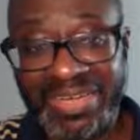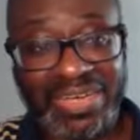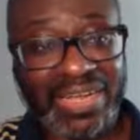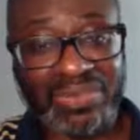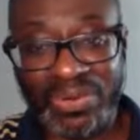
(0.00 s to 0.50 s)

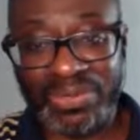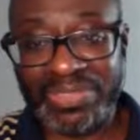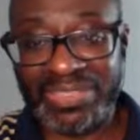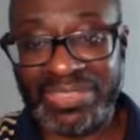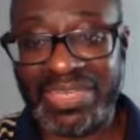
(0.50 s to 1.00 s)
And
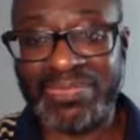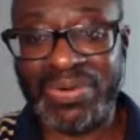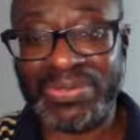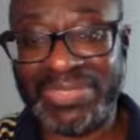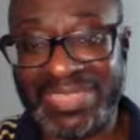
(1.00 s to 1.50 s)
Ronan
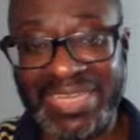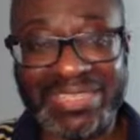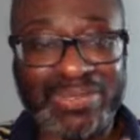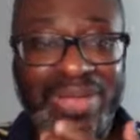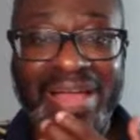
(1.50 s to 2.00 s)
said
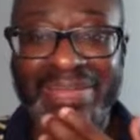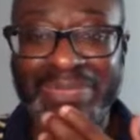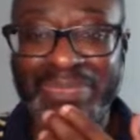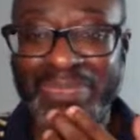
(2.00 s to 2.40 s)
you got him.